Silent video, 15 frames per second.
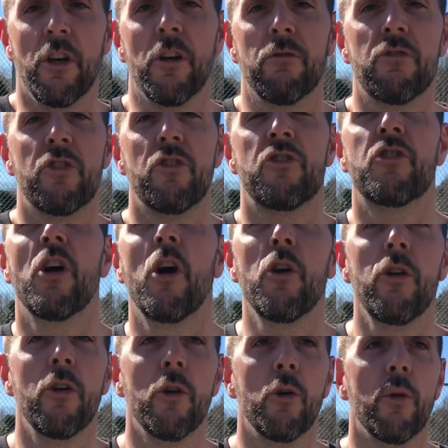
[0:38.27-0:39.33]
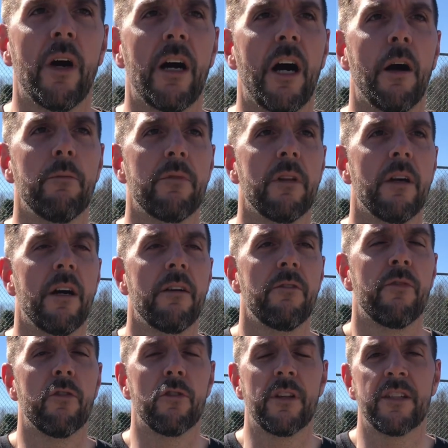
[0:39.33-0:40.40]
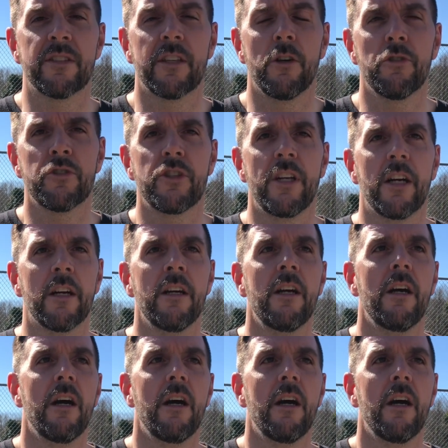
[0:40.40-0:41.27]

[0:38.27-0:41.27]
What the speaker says: show you for the skill share